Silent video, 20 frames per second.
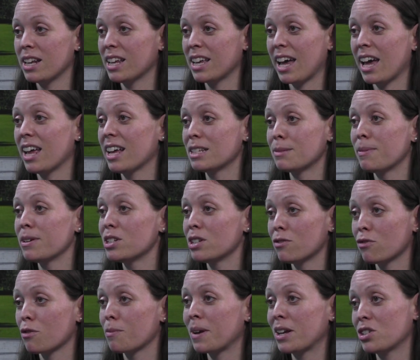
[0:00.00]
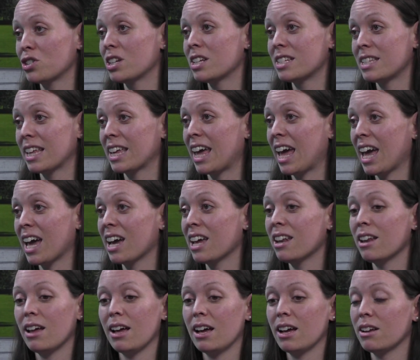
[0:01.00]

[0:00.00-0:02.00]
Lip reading: get as much information as they can,